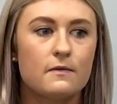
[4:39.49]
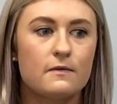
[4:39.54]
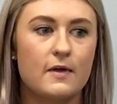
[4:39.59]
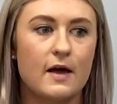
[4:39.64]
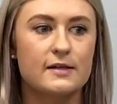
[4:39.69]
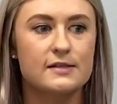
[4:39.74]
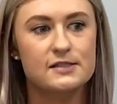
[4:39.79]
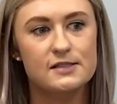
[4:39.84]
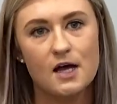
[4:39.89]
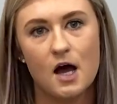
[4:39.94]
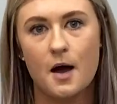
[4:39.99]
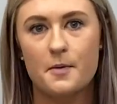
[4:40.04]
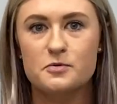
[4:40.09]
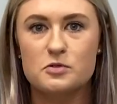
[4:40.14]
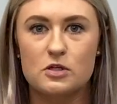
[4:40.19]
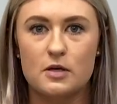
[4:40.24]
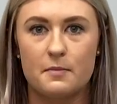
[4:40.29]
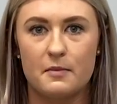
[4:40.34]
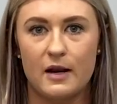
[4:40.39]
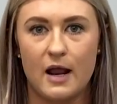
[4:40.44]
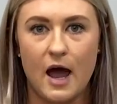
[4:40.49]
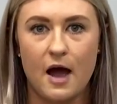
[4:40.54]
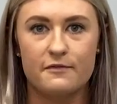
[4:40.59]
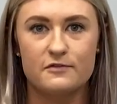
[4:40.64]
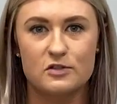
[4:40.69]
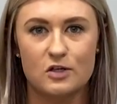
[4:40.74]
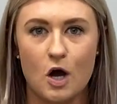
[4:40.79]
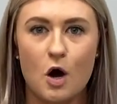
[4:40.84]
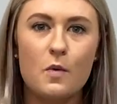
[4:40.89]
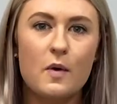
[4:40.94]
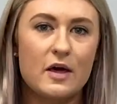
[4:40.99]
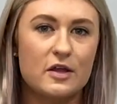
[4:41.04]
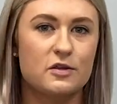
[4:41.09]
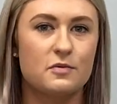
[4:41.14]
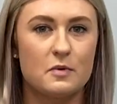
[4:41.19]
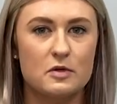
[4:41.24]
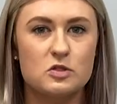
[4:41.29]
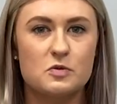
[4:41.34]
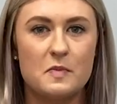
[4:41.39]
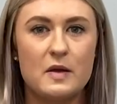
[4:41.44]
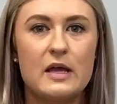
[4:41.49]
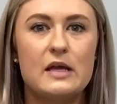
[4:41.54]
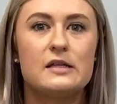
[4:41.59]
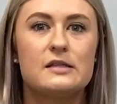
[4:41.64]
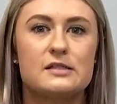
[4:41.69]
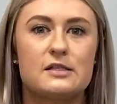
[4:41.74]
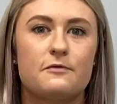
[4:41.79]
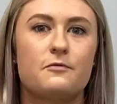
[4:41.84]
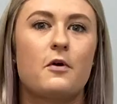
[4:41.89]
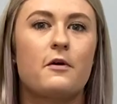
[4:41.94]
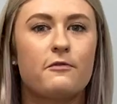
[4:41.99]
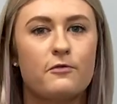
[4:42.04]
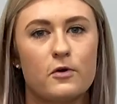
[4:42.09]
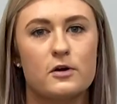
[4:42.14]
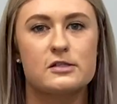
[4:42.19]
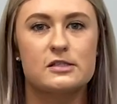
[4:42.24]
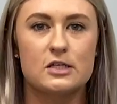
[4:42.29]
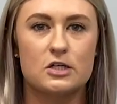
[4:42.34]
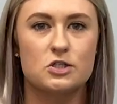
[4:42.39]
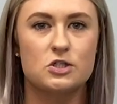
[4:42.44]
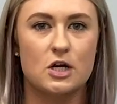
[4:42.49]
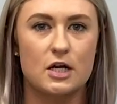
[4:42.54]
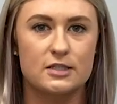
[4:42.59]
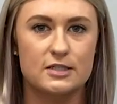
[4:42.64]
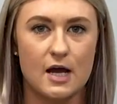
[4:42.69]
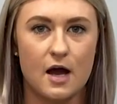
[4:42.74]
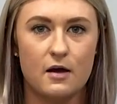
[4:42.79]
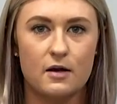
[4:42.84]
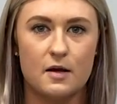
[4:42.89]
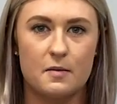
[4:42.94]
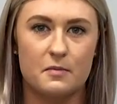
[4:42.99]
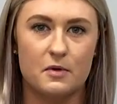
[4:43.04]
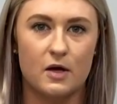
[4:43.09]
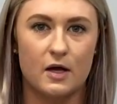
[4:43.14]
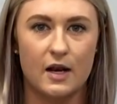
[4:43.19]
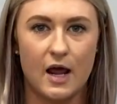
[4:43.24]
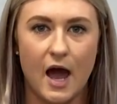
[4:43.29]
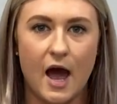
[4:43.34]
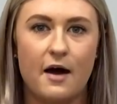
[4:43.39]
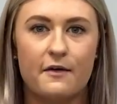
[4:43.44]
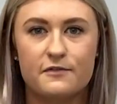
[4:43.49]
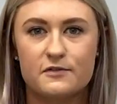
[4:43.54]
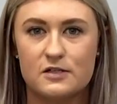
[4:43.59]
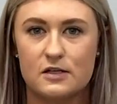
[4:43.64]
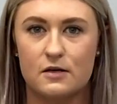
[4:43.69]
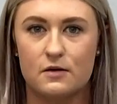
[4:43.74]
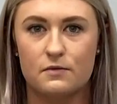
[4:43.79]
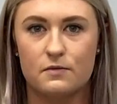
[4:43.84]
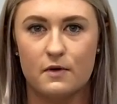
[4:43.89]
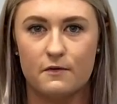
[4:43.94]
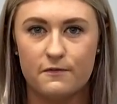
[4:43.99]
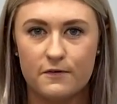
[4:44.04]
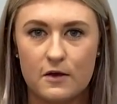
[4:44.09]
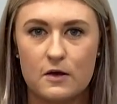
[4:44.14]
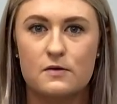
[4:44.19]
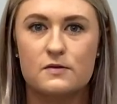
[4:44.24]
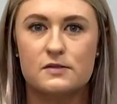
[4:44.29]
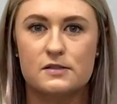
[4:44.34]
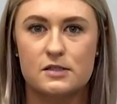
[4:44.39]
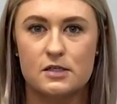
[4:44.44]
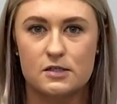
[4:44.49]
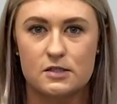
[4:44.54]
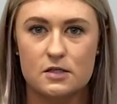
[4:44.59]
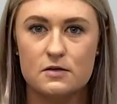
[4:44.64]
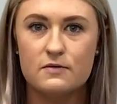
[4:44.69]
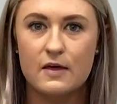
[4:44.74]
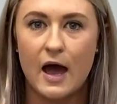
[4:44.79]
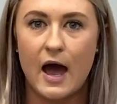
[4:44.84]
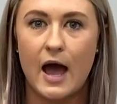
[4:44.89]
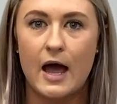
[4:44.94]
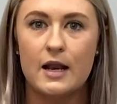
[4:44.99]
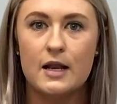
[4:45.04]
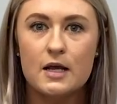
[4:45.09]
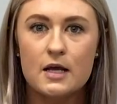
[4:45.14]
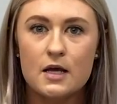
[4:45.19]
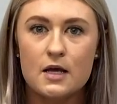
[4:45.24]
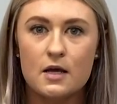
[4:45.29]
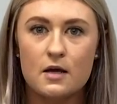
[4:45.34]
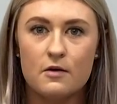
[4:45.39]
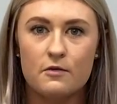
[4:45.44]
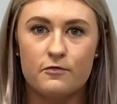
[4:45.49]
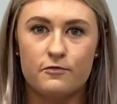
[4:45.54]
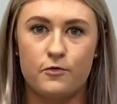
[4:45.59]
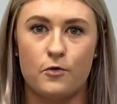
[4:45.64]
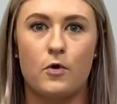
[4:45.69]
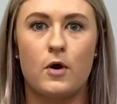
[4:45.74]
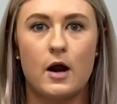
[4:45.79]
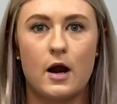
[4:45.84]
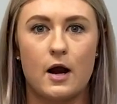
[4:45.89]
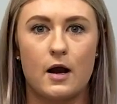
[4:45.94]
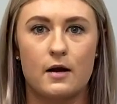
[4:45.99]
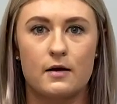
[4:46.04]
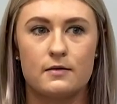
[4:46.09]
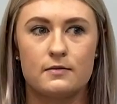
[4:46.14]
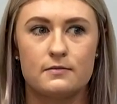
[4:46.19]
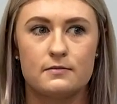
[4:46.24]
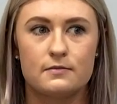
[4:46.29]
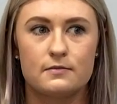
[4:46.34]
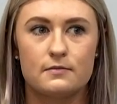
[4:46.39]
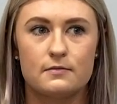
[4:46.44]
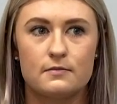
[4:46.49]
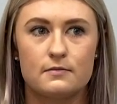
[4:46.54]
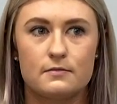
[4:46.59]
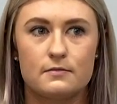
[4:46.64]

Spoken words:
That's the option I'm gonna have to go with, which means if we're forced to shut down, I'm gonna have to refuse to do that for